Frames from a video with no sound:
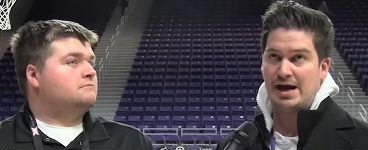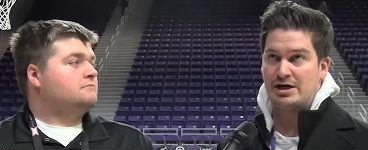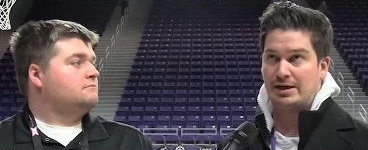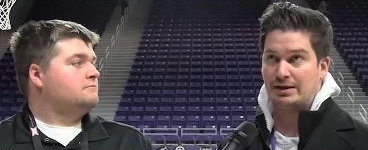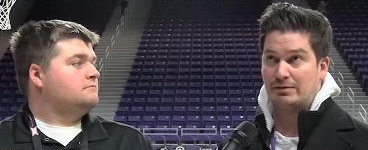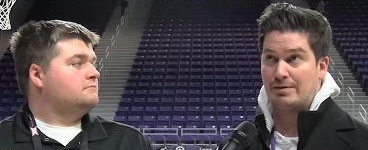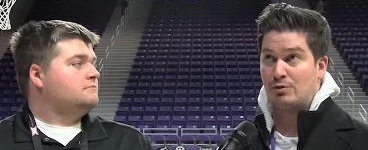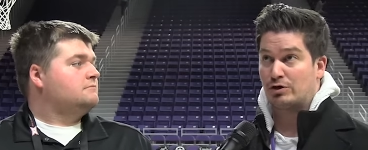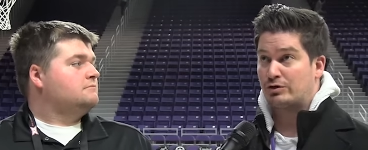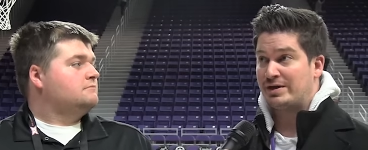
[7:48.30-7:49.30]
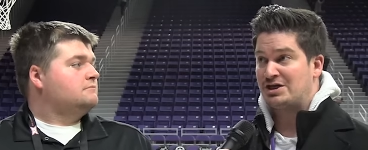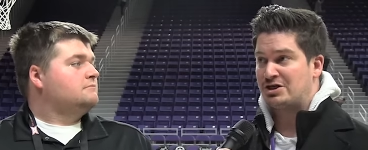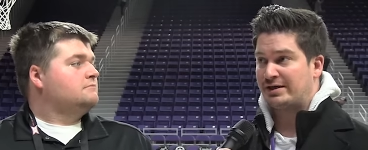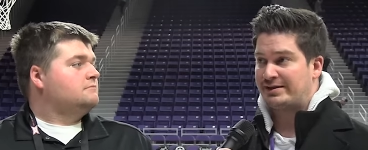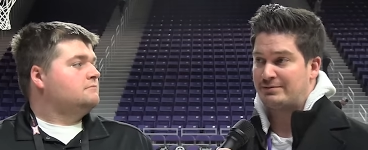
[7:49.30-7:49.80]
Speaker 1: and you get a little bit more
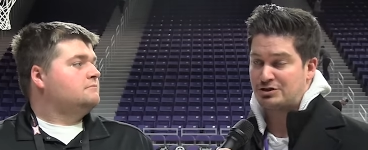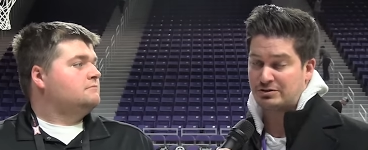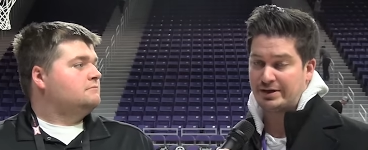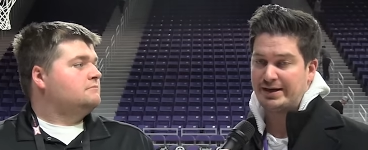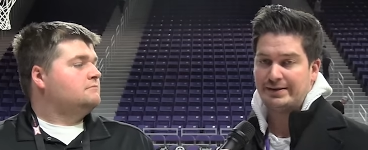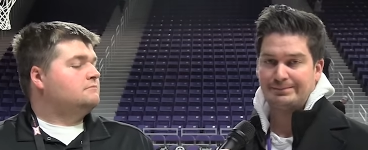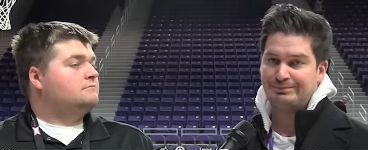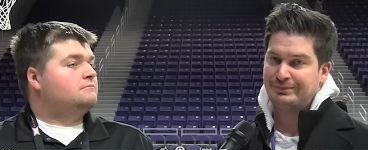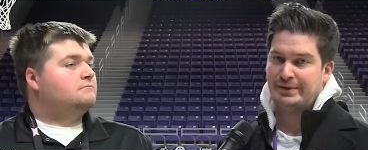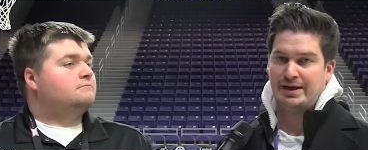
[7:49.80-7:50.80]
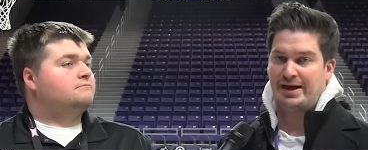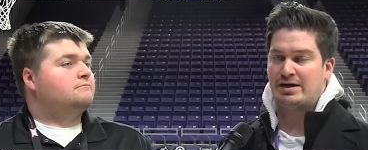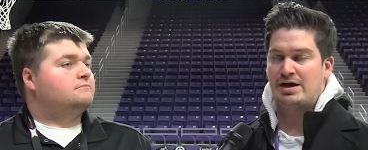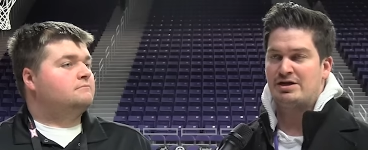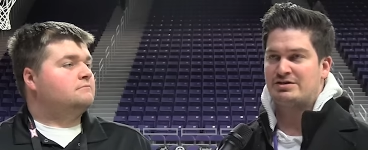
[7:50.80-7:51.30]
cohesion and chemistry,
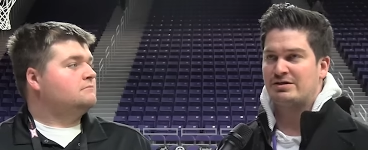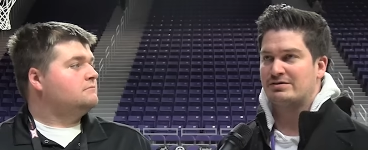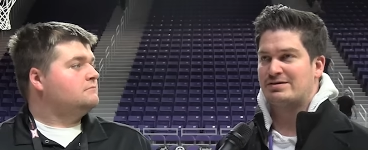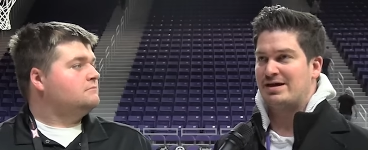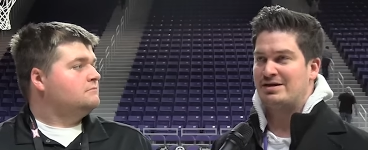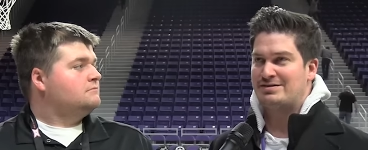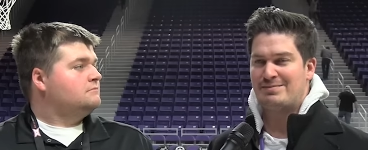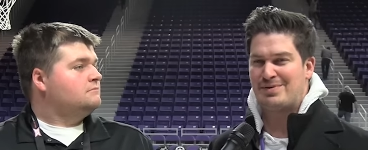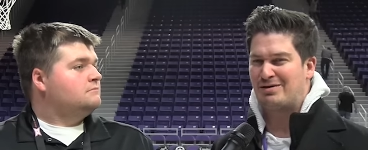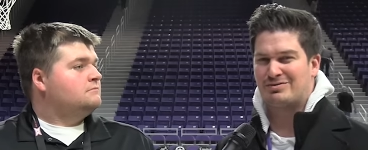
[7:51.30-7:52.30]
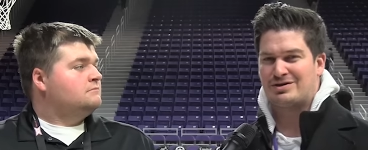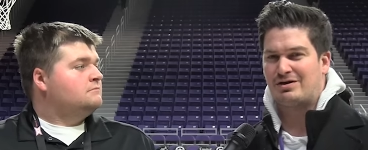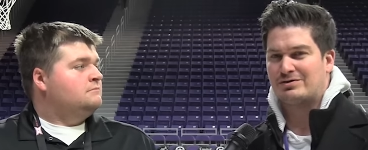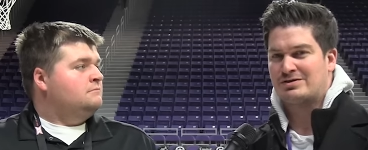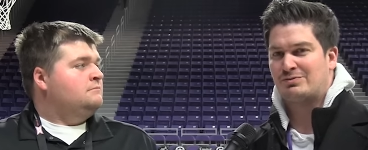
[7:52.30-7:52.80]
and, and you still and you see better
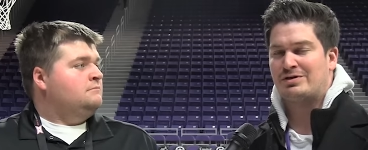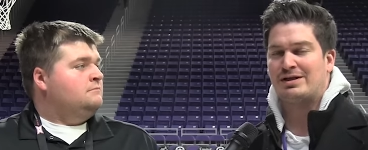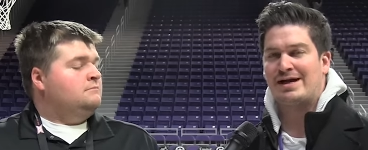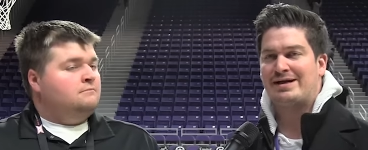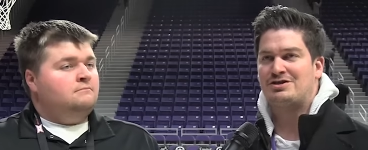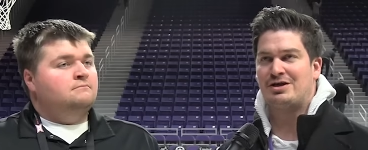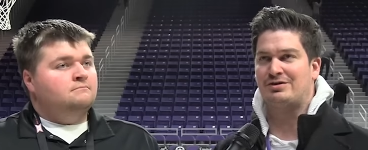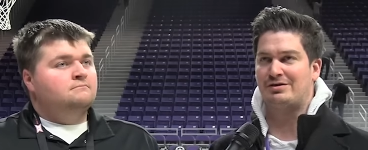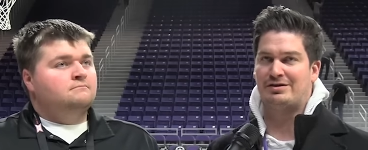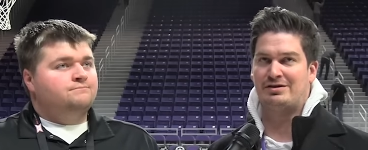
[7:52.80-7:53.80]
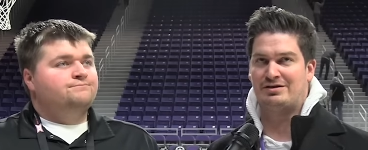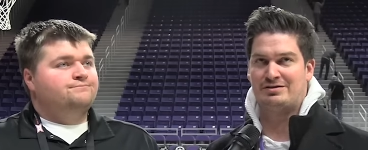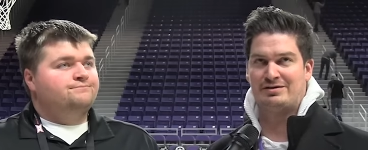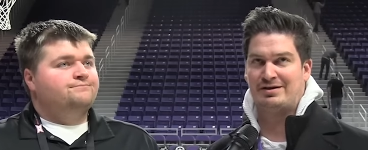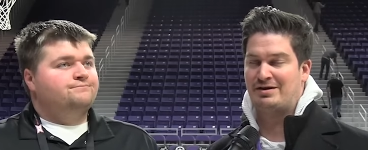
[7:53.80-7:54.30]
results when you like each other. You
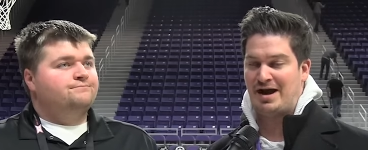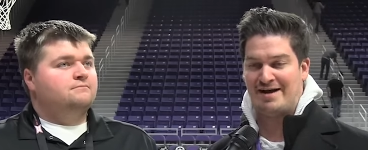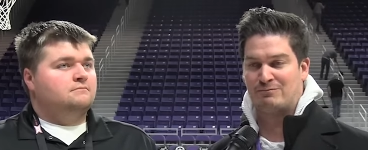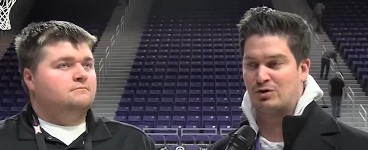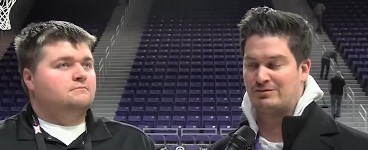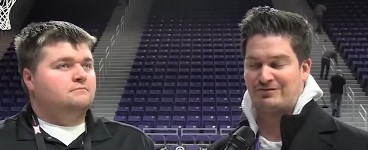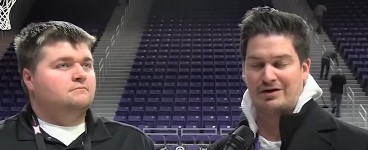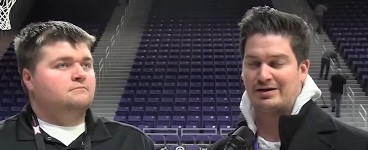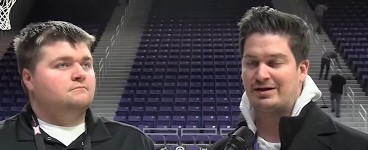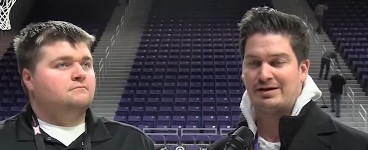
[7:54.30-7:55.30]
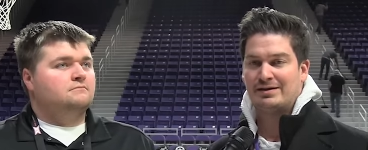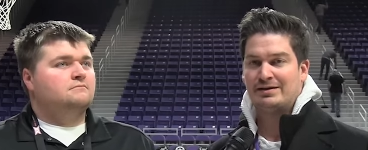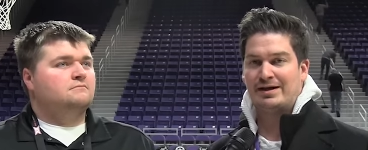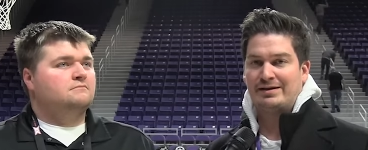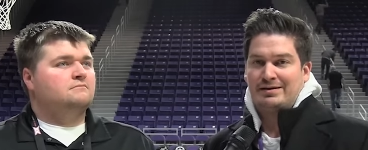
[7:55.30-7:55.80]
you have more fun,
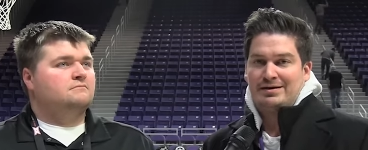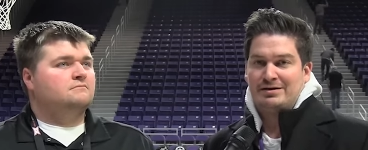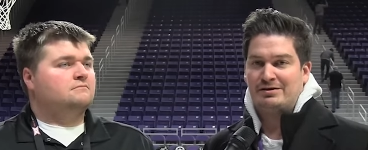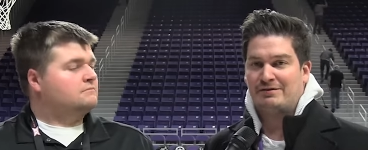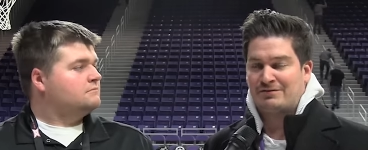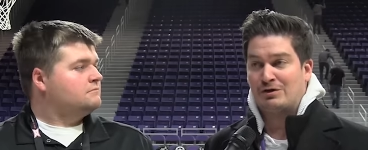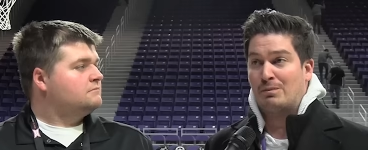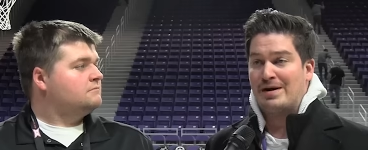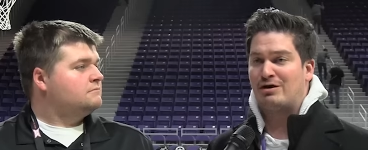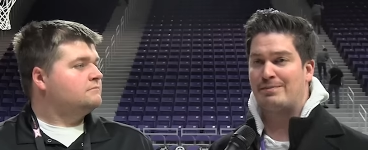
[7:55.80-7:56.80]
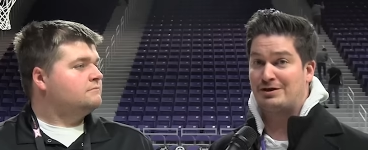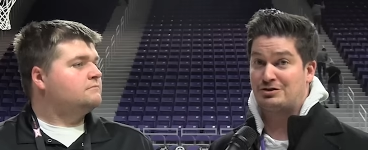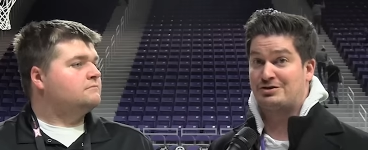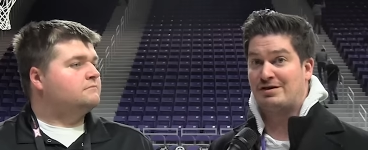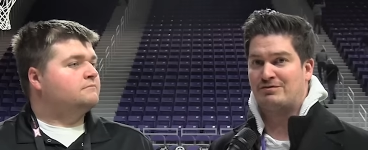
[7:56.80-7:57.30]
like you, you feel better
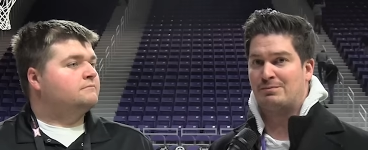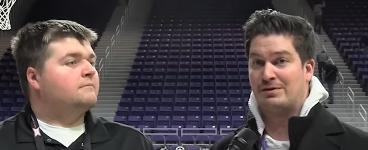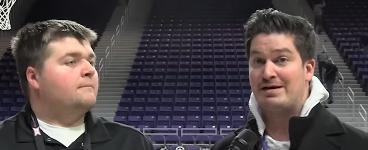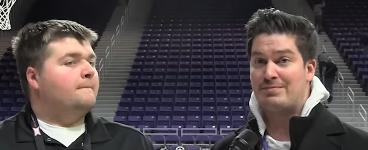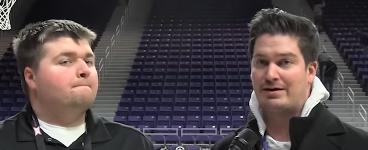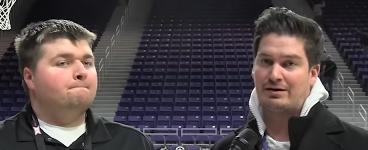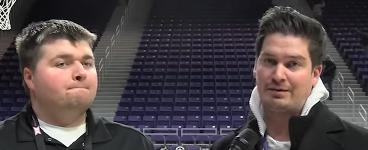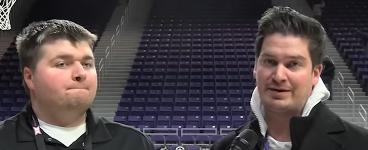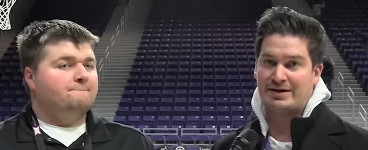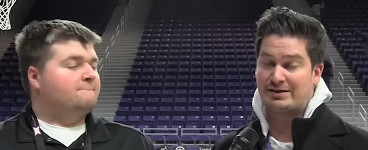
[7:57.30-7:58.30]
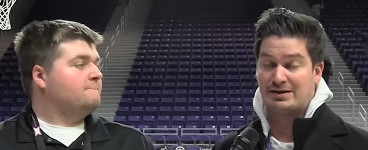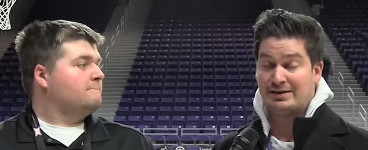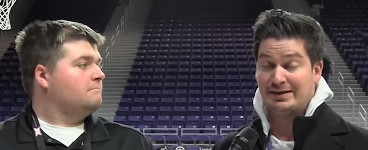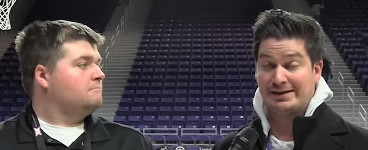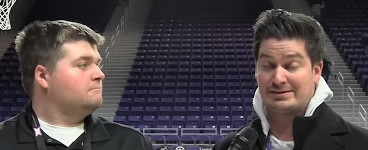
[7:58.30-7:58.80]
about yourself. You play better. I mean that
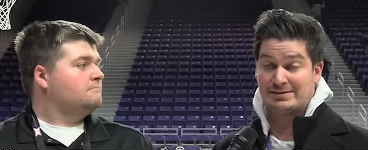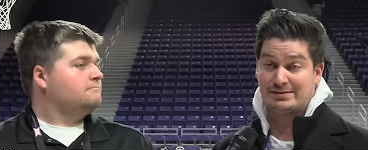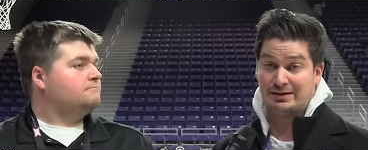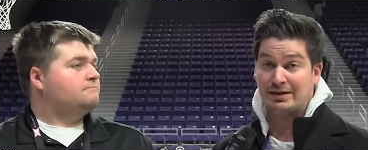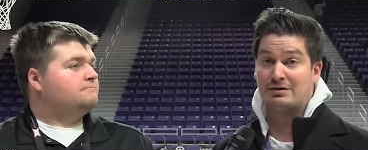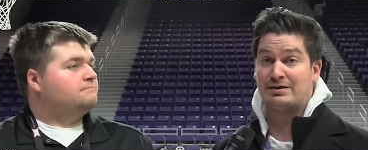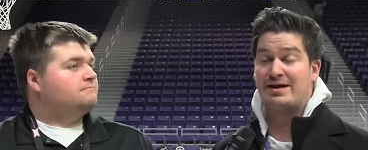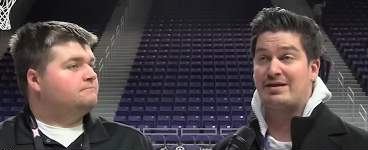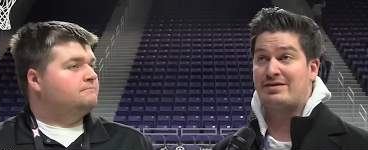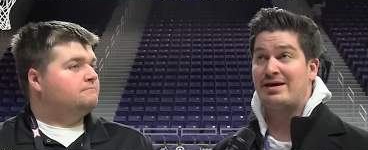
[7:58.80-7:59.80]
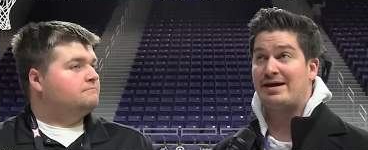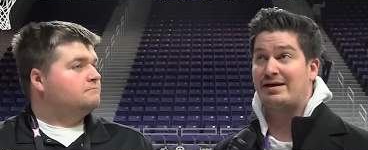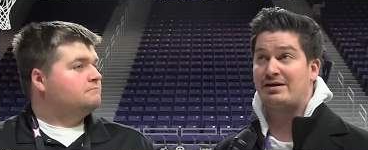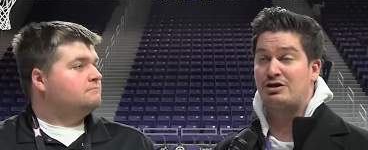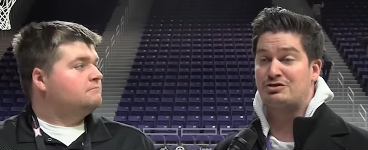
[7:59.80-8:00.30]
that's literally a
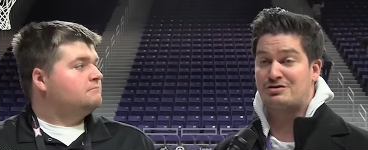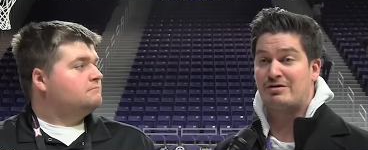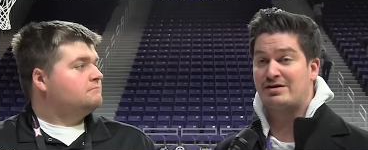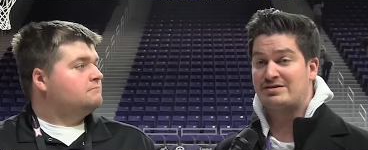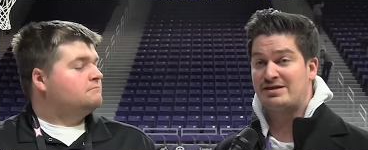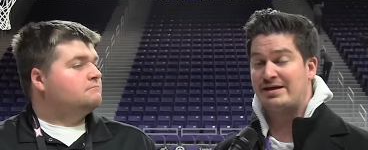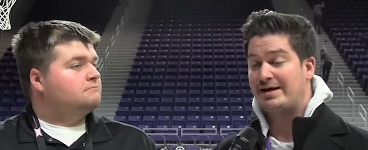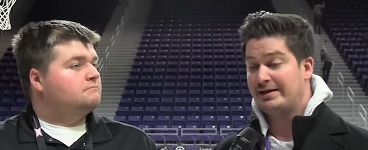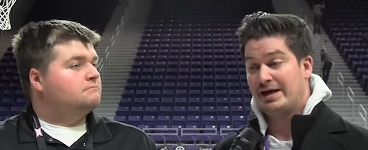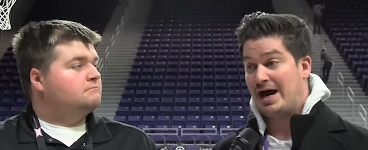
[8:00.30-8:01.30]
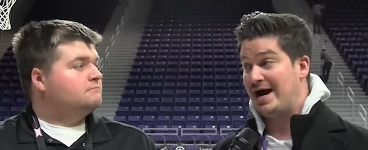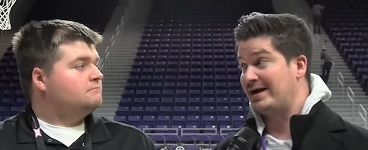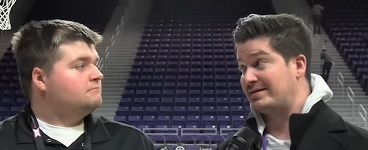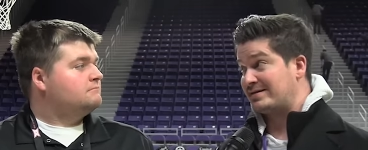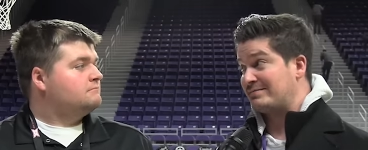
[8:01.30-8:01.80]
thing, and you're starting to see that. I
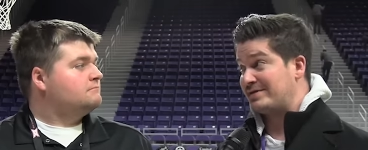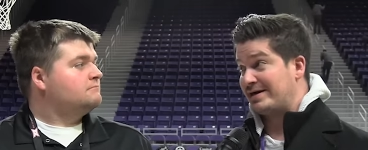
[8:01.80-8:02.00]
had the same